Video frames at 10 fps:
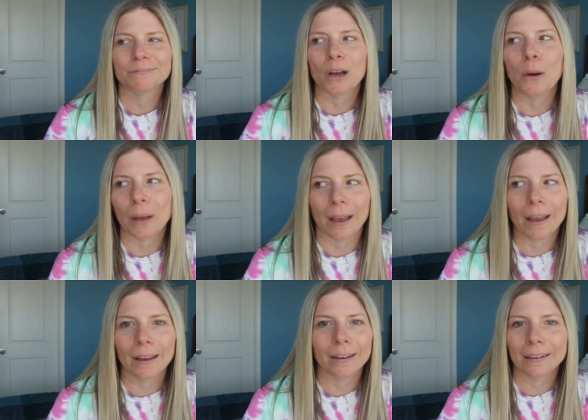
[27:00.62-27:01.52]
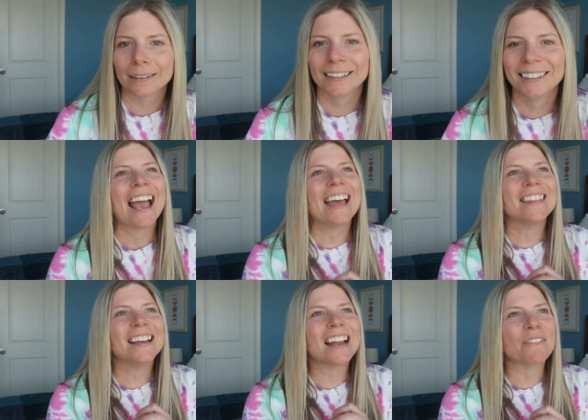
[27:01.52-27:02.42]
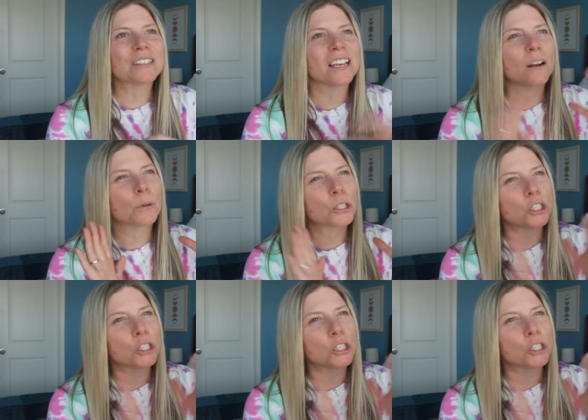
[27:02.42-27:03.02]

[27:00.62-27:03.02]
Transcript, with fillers: okay. And then I would say number